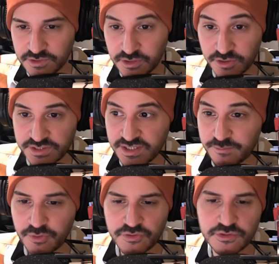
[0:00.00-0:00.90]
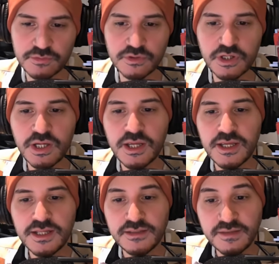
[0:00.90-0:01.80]
for the longest time possible.
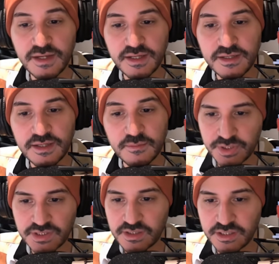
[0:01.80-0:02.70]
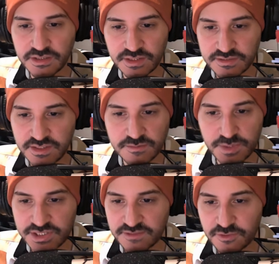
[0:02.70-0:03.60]
Then pick the link that says
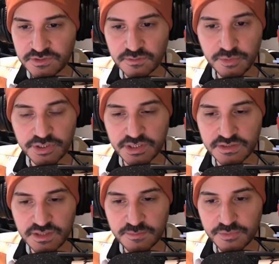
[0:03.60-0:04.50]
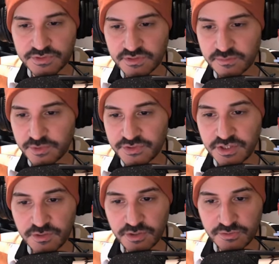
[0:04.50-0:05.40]
Magicavoxel
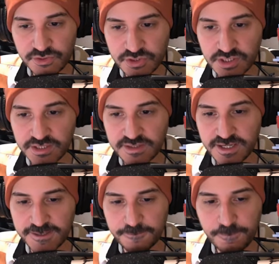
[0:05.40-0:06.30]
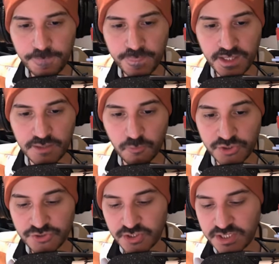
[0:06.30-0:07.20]
0.99.0.0. Just click that, and
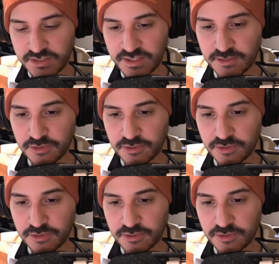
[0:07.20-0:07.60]
once you get it